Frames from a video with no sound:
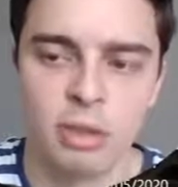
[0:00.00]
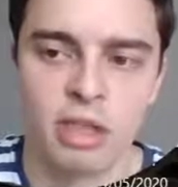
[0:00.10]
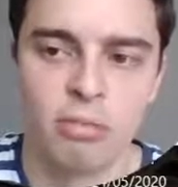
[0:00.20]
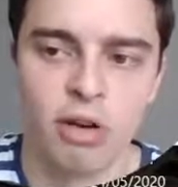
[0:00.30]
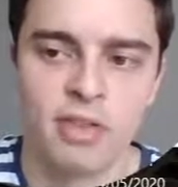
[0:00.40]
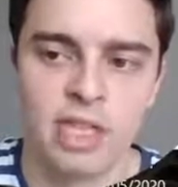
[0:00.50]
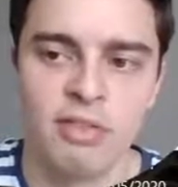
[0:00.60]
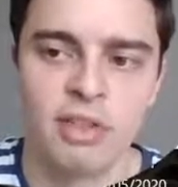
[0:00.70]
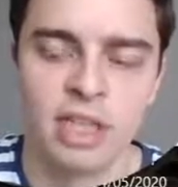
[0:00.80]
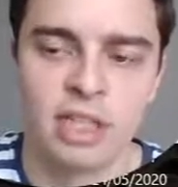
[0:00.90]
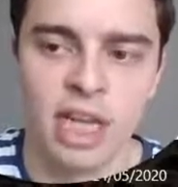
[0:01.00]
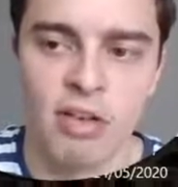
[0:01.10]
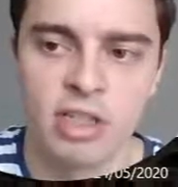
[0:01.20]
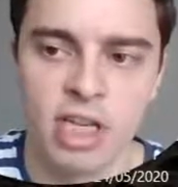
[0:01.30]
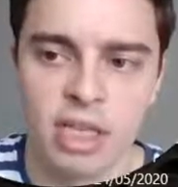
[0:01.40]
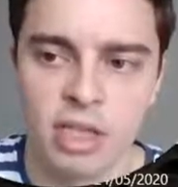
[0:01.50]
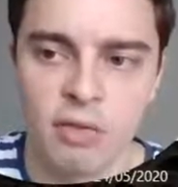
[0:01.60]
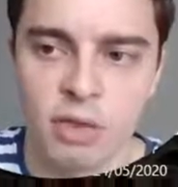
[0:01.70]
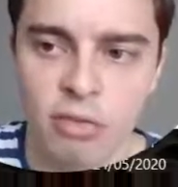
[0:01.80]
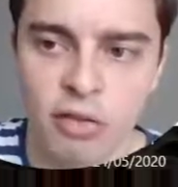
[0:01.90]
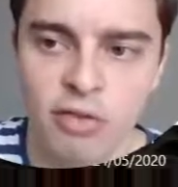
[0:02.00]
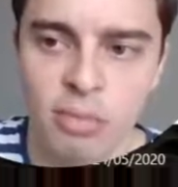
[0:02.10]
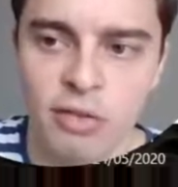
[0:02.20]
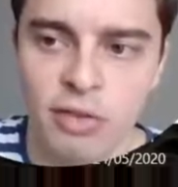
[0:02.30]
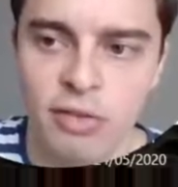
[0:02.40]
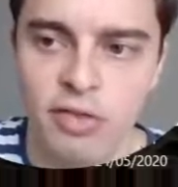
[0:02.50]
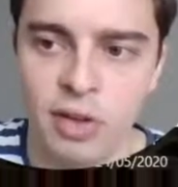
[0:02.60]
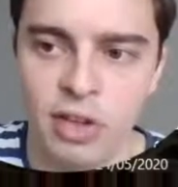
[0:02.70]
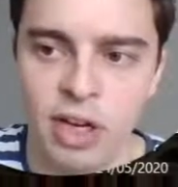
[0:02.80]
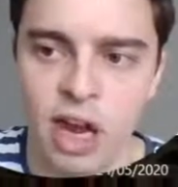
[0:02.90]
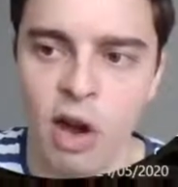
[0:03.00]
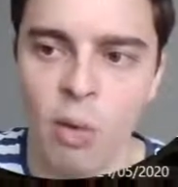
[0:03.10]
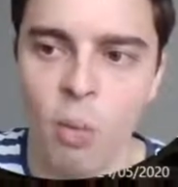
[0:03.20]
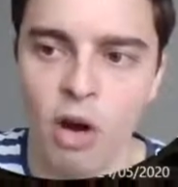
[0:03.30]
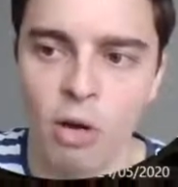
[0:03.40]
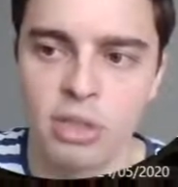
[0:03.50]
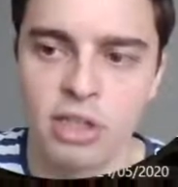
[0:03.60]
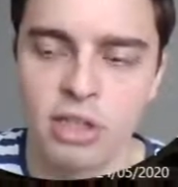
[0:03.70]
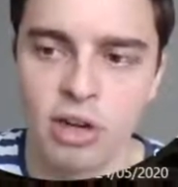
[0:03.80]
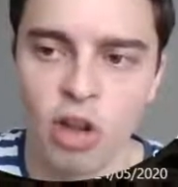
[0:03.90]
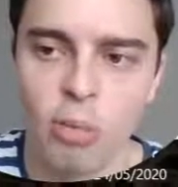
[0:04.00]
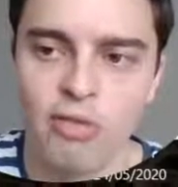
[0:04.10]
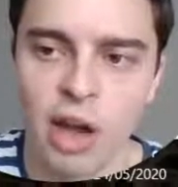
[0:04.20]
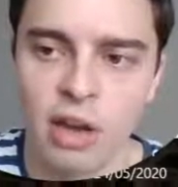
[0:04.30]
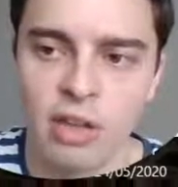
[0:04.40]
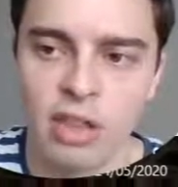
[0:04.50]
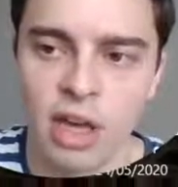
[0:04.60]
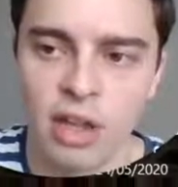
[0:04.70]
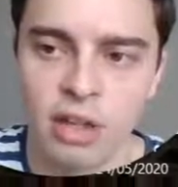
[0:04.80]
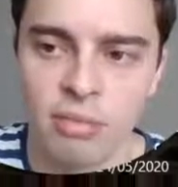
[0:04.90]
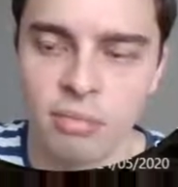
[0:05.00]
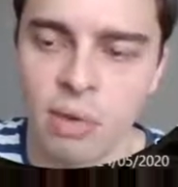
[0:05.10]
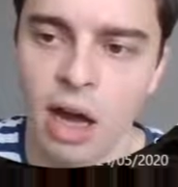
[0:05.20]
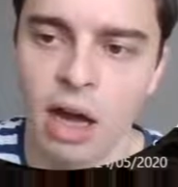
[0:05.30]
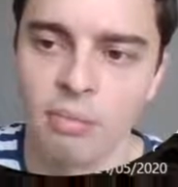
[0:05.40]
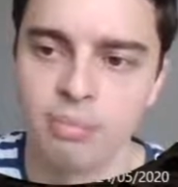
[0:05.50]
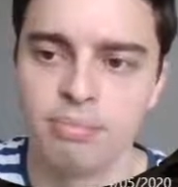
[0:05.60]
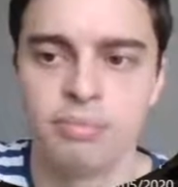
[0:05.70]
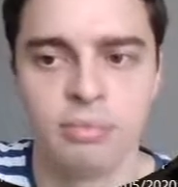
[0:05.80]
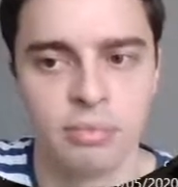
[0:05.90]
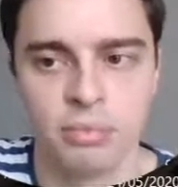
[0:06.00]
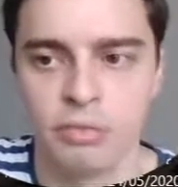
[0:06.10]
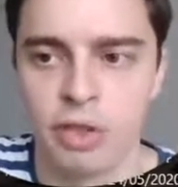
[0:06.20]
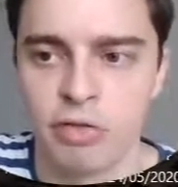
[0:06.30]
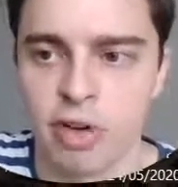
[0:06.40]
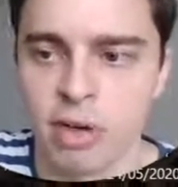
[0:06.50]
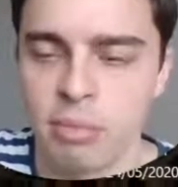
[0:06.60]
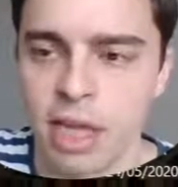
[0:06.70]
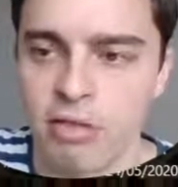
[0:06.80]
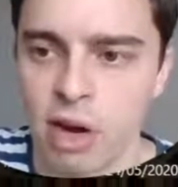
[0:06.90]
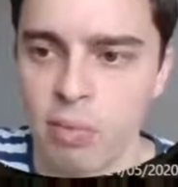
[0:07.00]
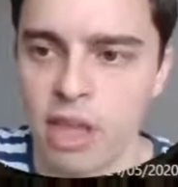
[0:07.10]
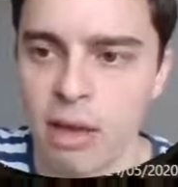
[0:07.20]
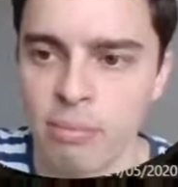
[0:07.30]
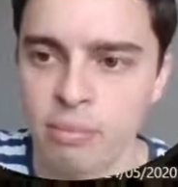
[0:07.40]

the profits evenly to guarantee yourself some profit. But if you feel that one option's got a lot more value than the other, feel free to play around with that.